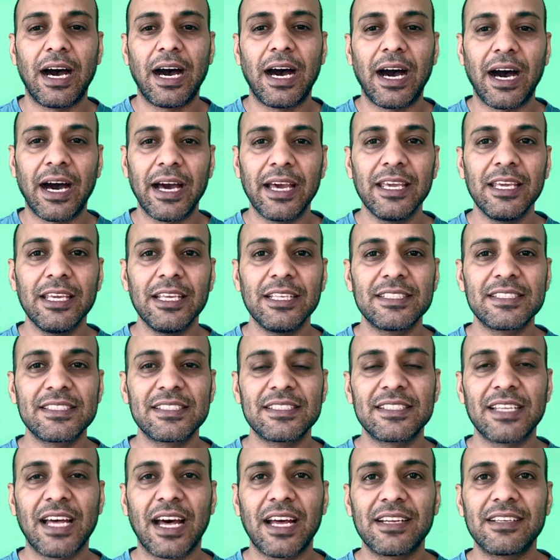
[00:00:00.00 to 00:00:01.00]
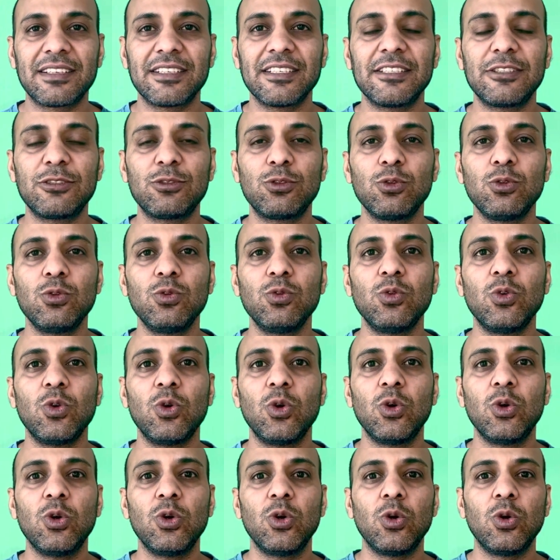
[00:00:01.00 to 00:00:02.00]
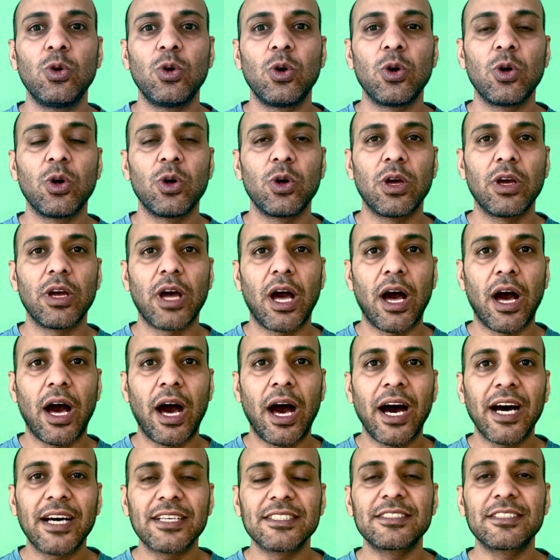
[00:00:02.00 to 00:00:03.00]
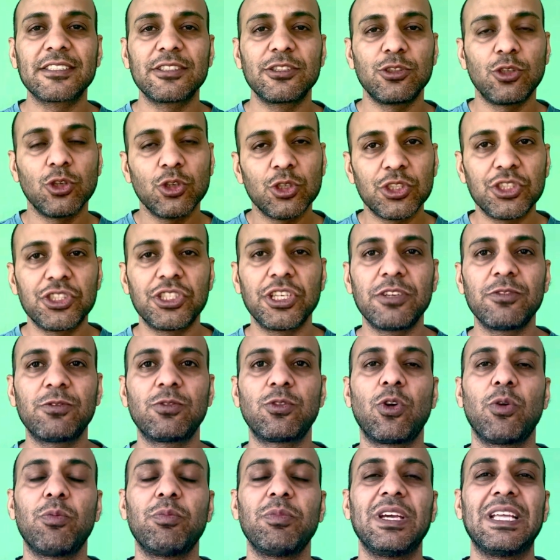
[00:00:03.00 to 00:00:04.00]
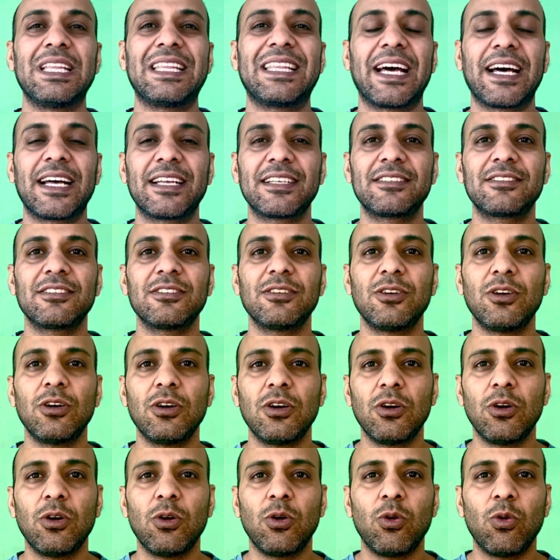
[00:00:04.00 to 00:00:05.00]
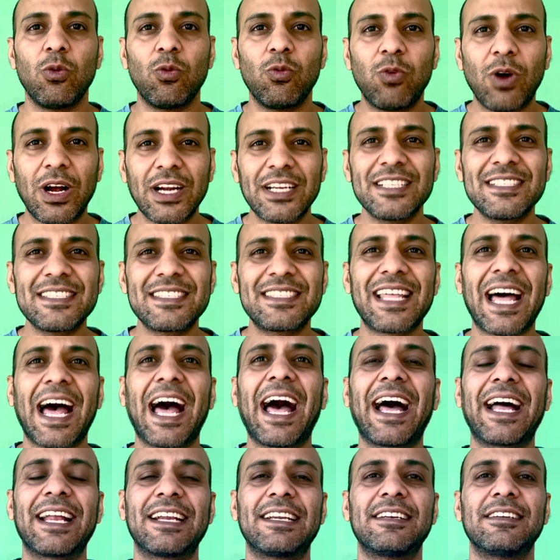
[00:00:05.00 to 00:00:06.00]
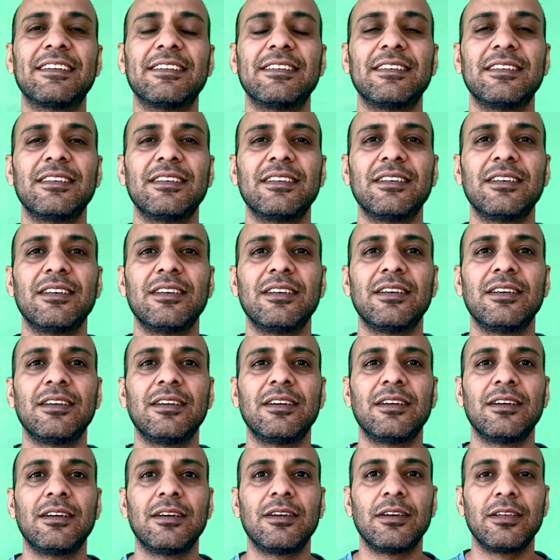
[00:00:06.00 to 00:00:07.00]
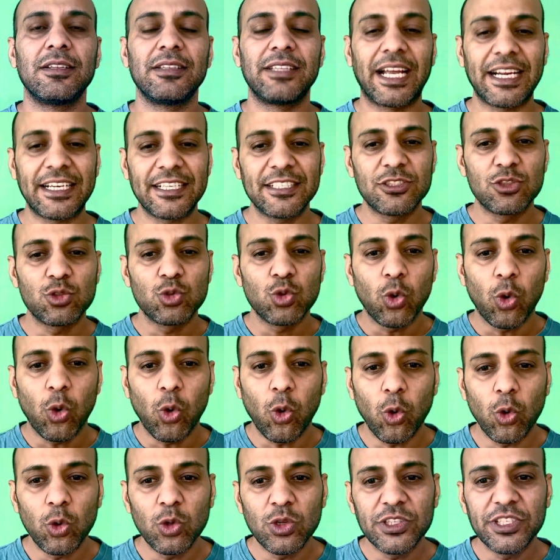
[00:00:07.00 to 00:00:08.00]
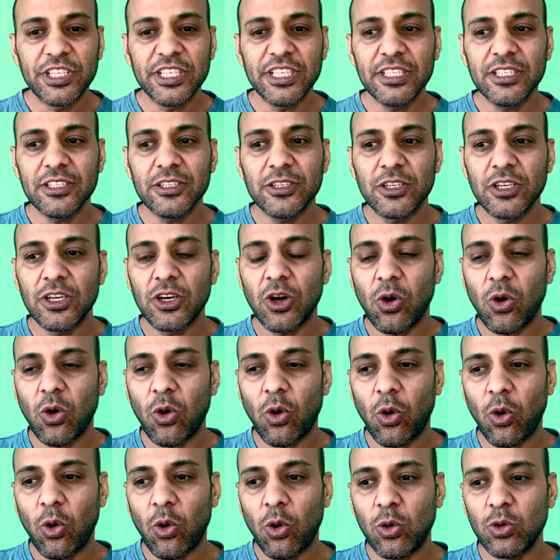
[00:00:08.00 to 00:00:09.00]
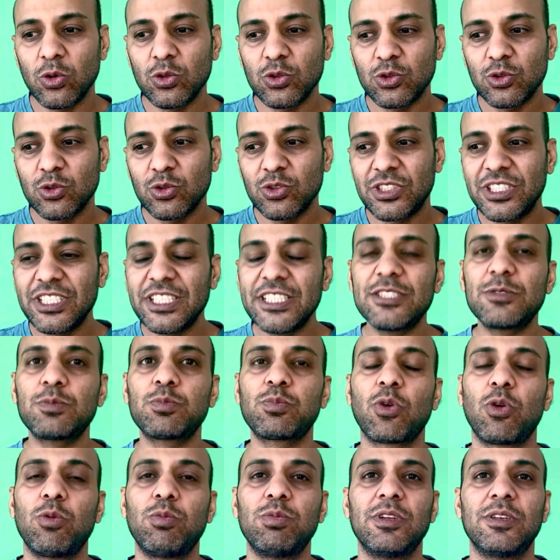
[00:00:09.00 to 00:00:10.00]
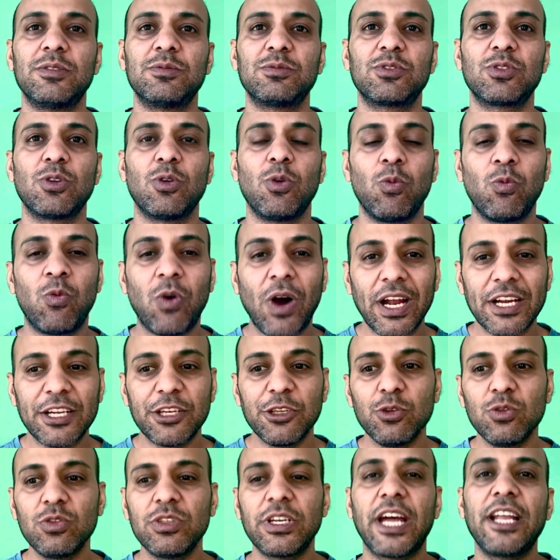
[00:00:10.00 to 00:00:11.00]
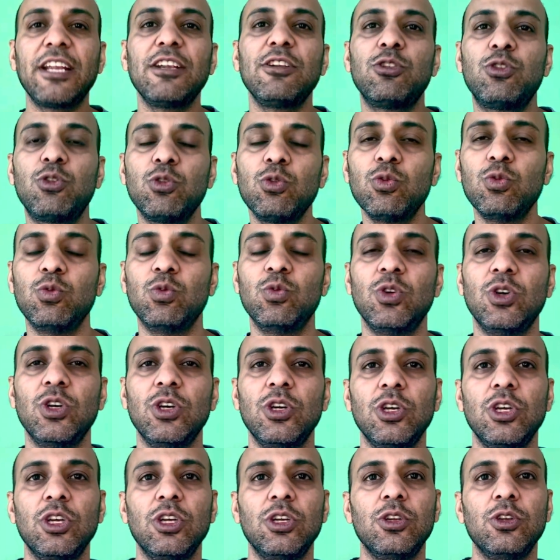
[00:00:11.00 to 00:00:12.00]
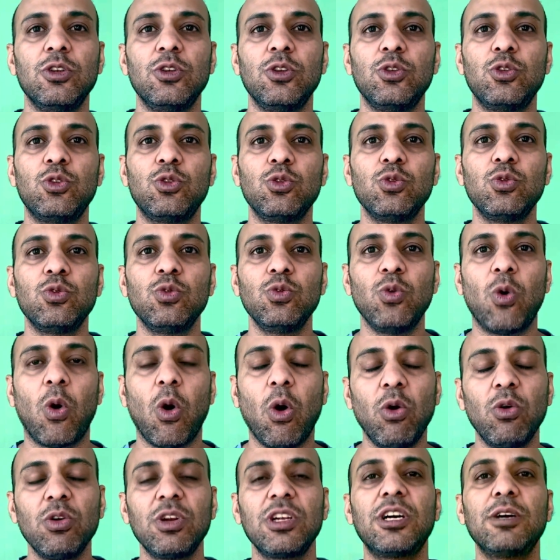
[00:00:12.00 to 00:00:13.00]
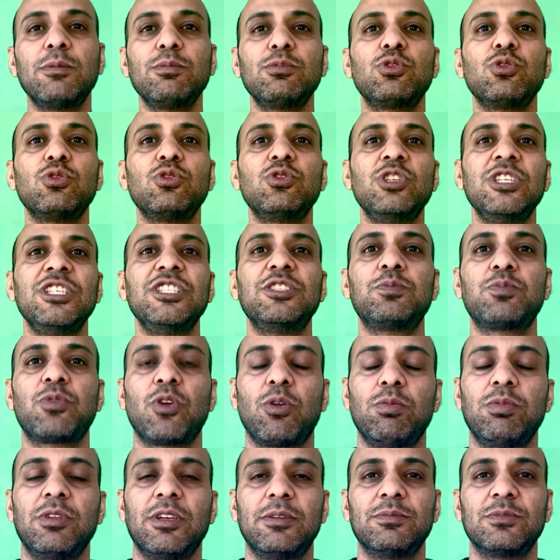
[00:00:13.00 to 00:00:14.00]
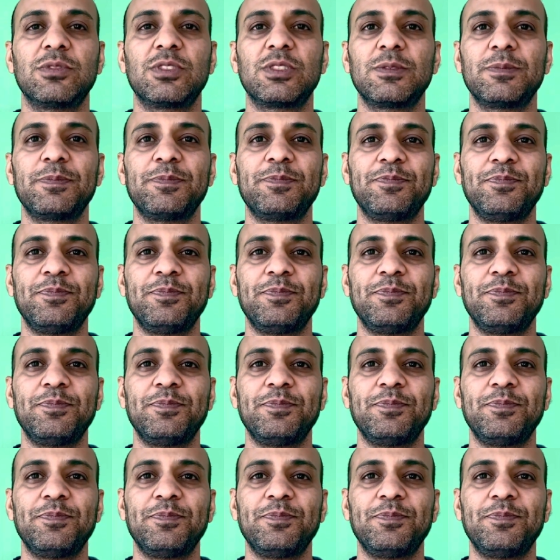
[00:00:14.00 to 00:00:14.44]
I started to ask question for me that what is that is holding on to these problems? What you can do to overcome to these problems?